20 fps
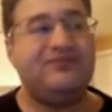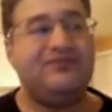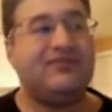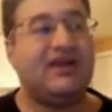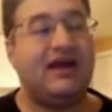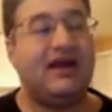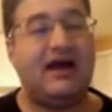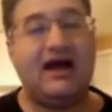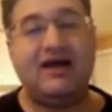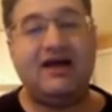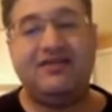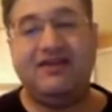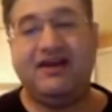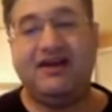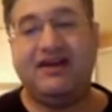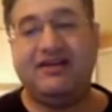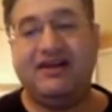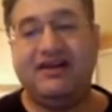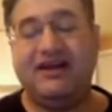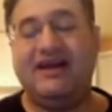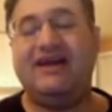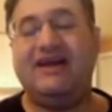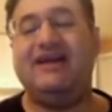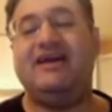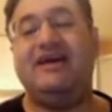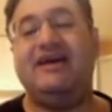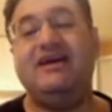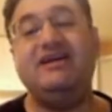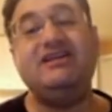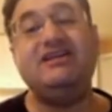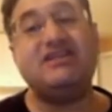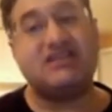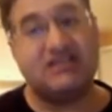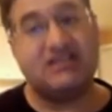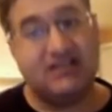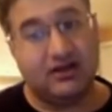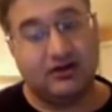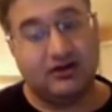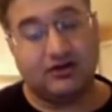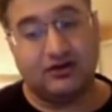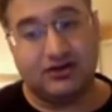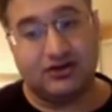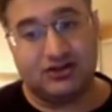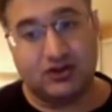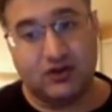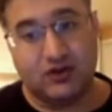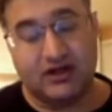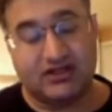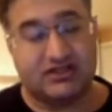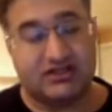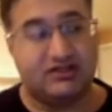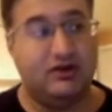At the end of the day, it is still her choice.